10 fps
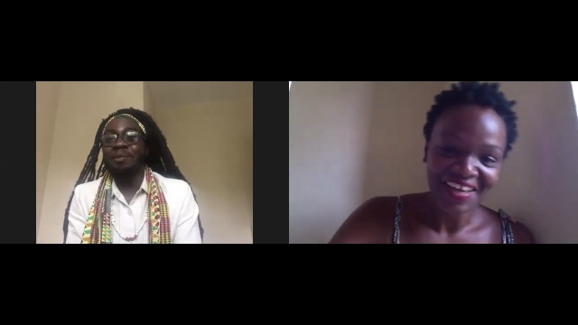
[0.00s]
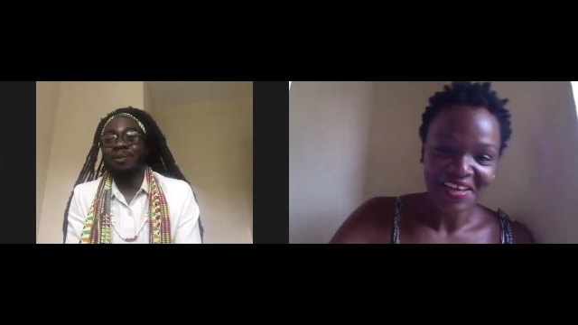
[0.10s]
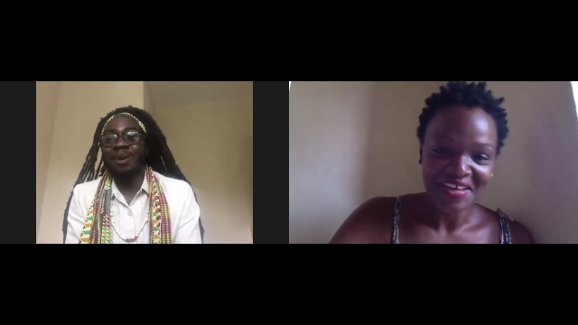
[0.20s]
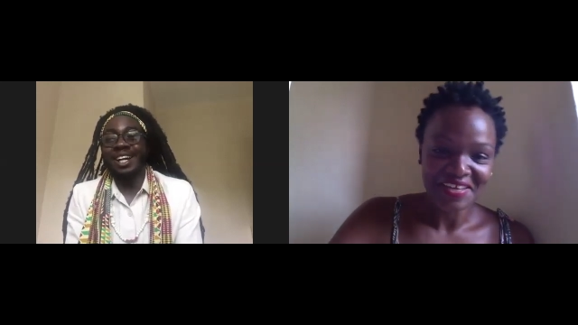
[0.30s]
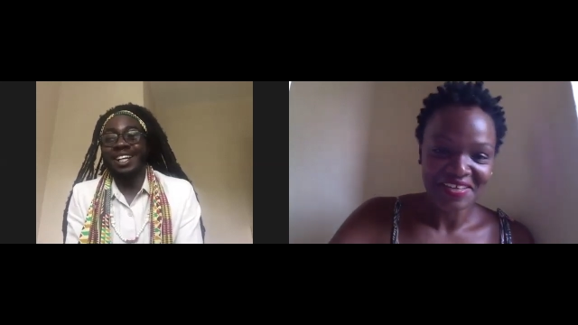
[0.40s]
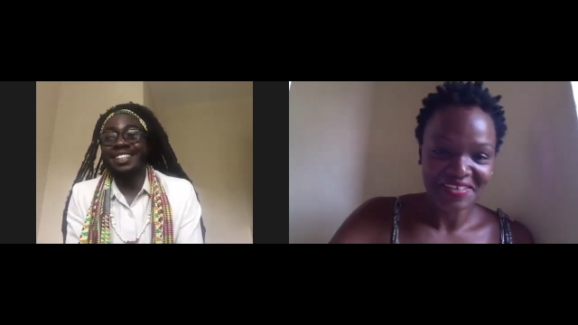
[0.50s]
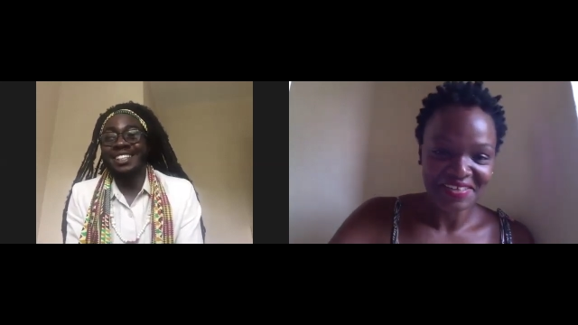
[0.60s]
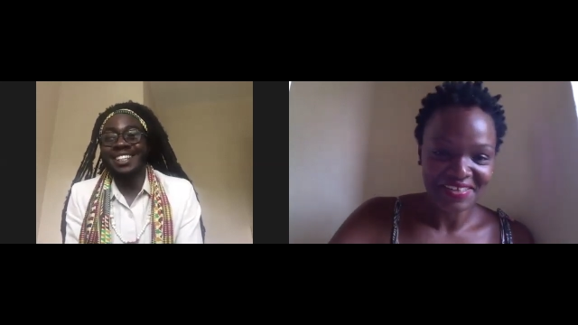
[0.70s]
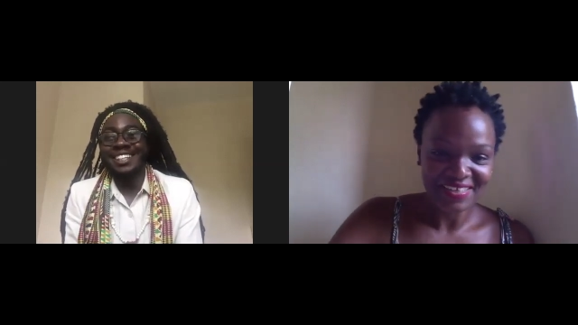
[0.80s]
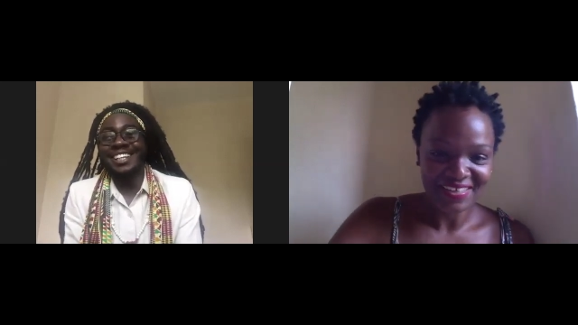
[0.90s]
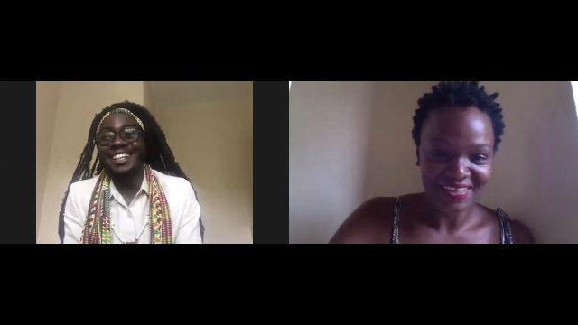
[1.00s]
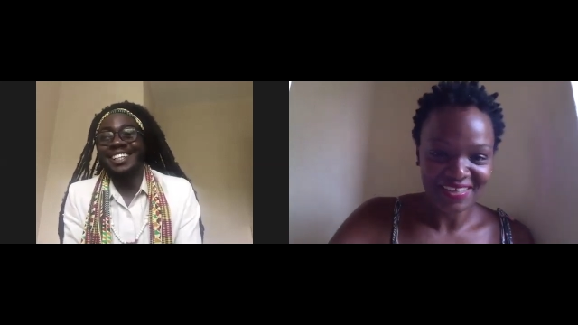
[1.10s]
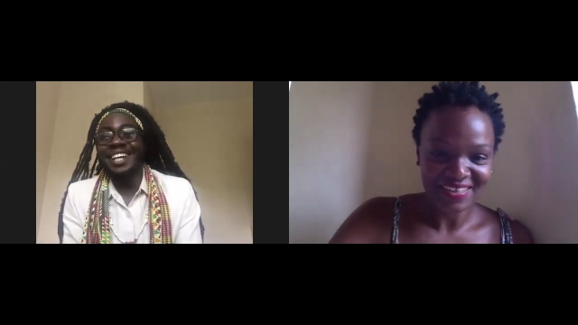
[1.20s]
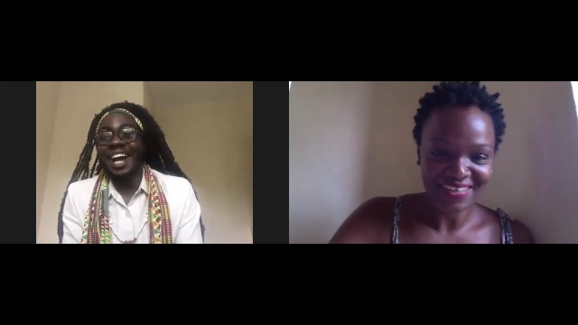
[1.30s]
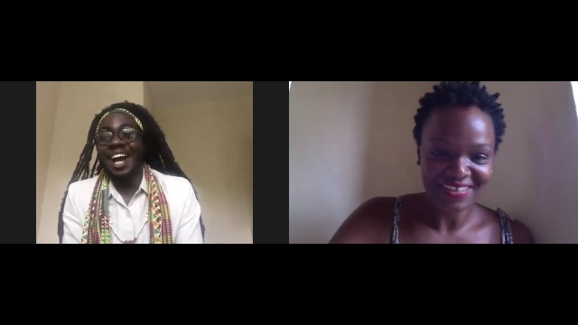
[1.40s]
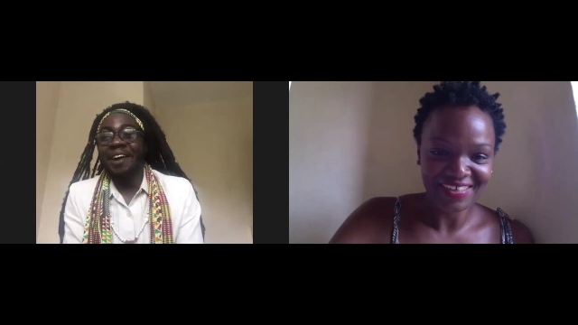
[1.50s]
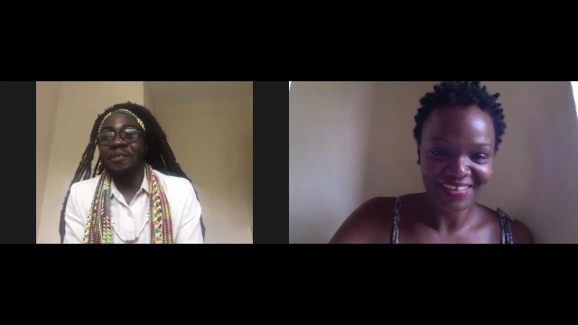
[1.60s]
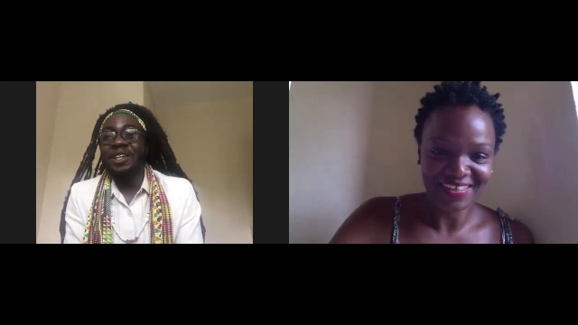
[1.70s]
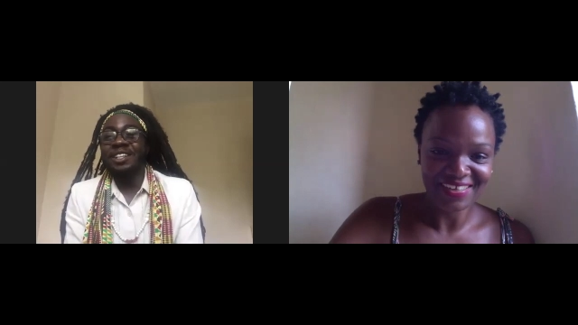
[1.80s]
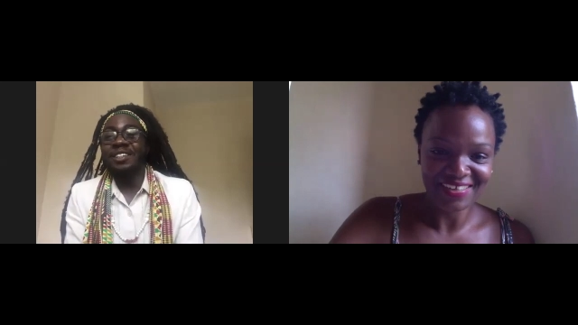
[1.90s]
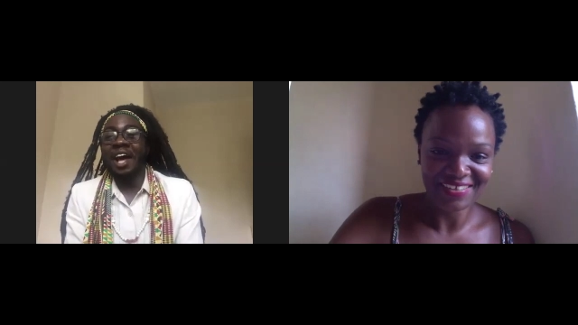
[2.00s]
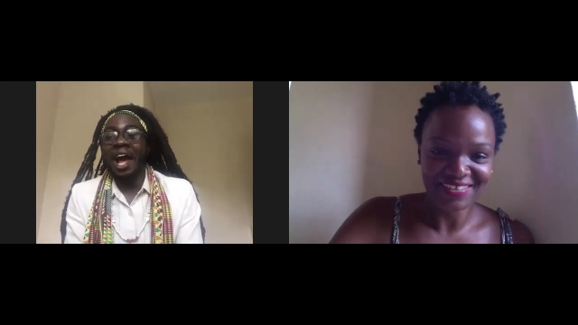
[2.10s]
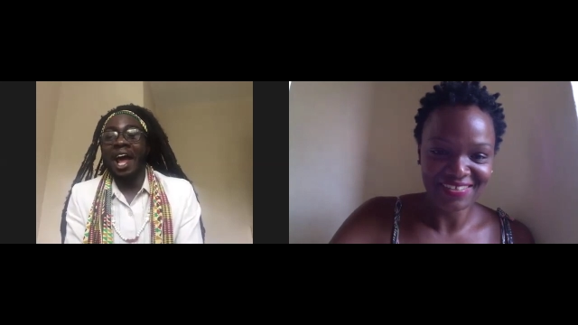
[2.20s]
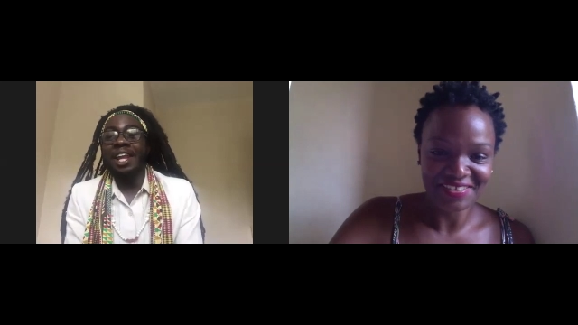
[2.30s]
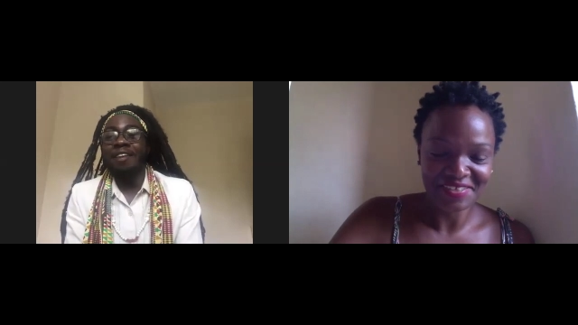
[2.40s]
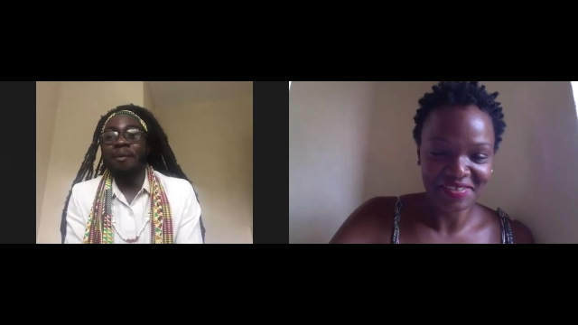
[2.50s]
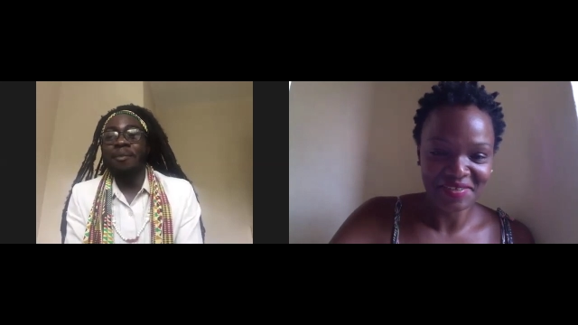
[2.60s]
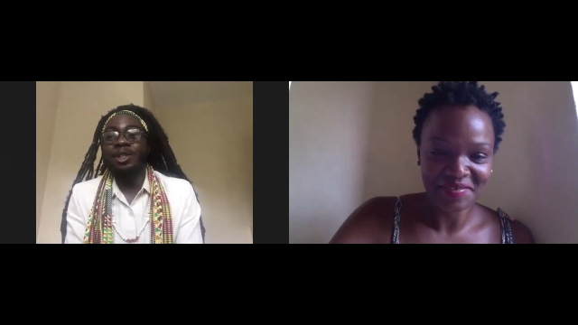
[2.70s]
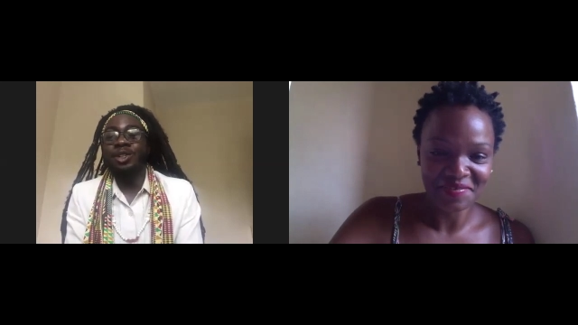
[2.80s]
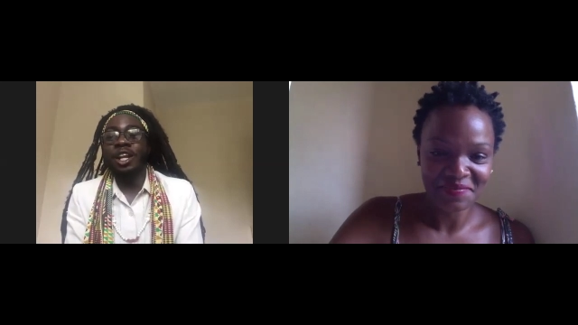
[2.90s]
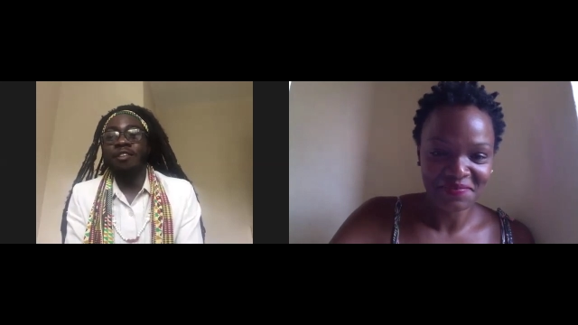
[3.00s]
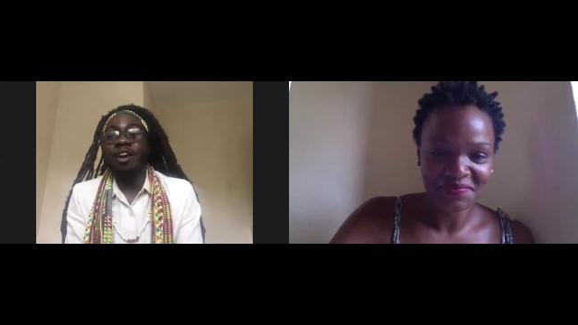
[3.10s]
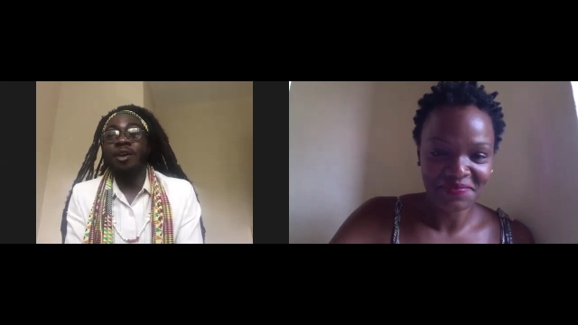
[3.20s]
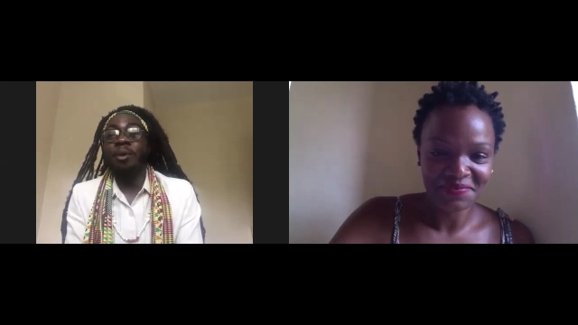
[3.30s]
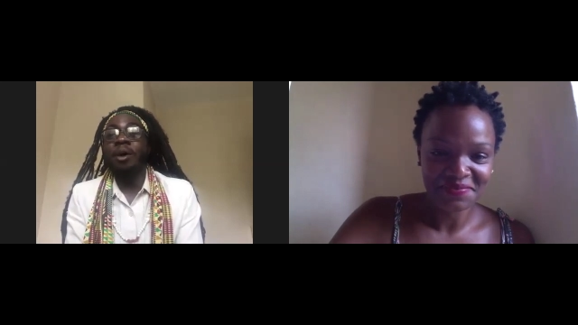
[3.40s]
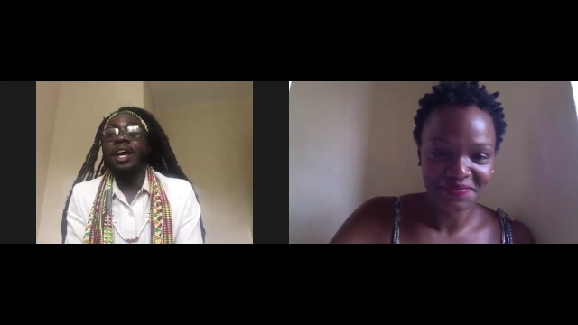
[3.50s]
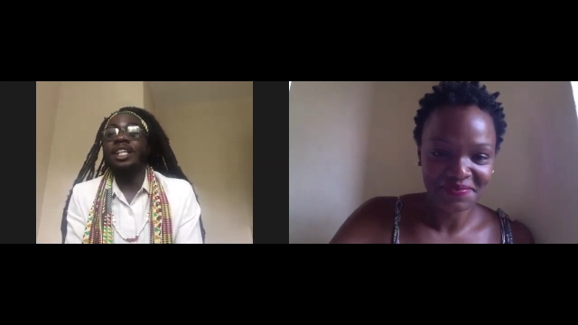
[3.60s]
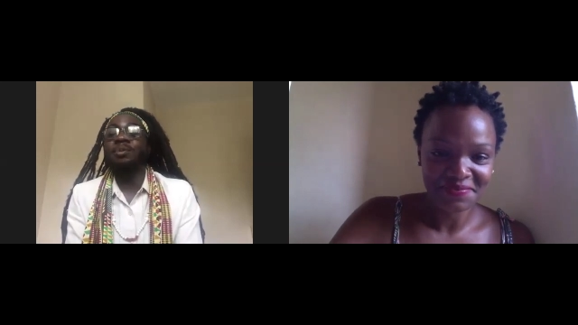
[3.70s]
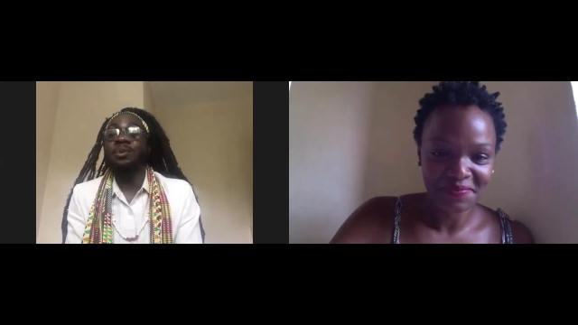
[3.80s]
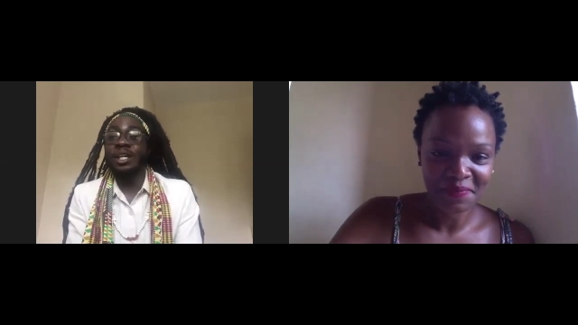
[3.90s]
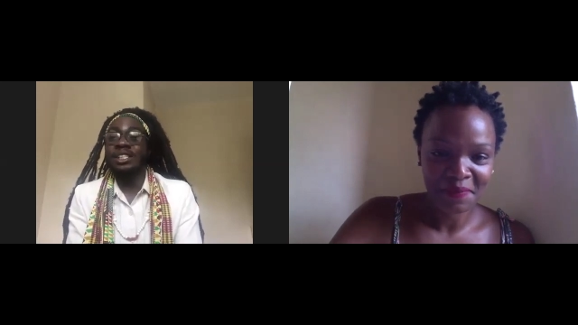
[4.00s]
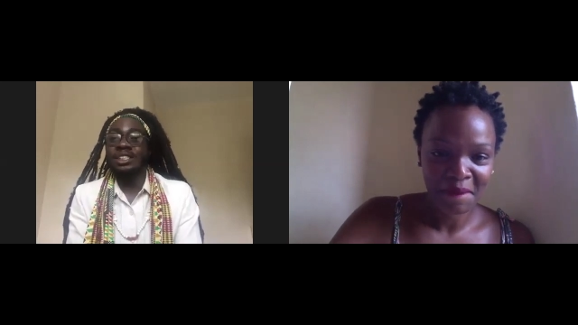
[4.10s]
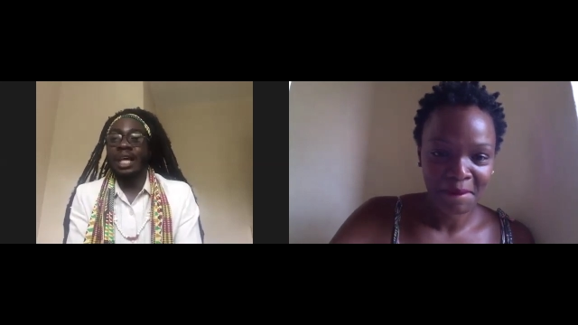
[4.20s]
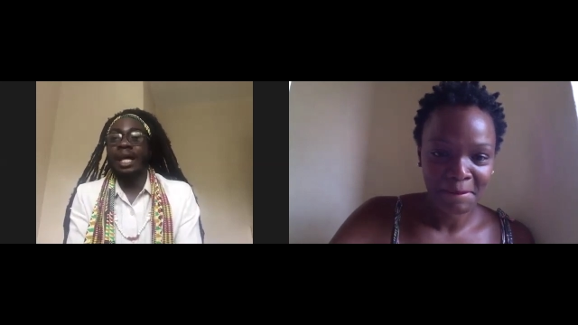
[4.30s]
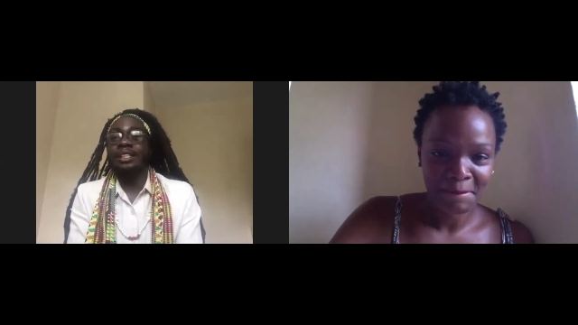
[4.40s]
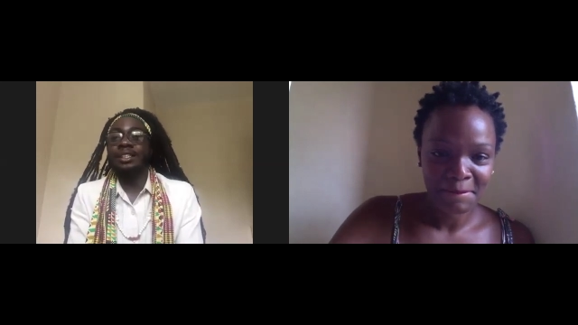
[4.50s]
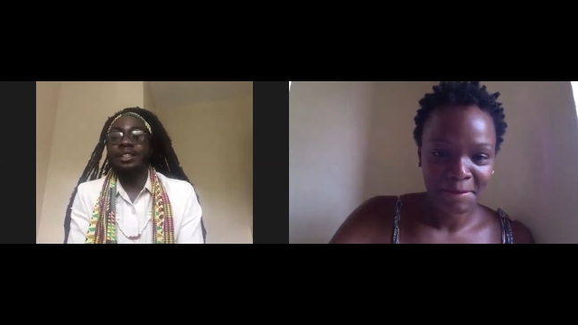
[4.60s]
Speaker 1: back. Oh, I, mean, I never, I never experienced that.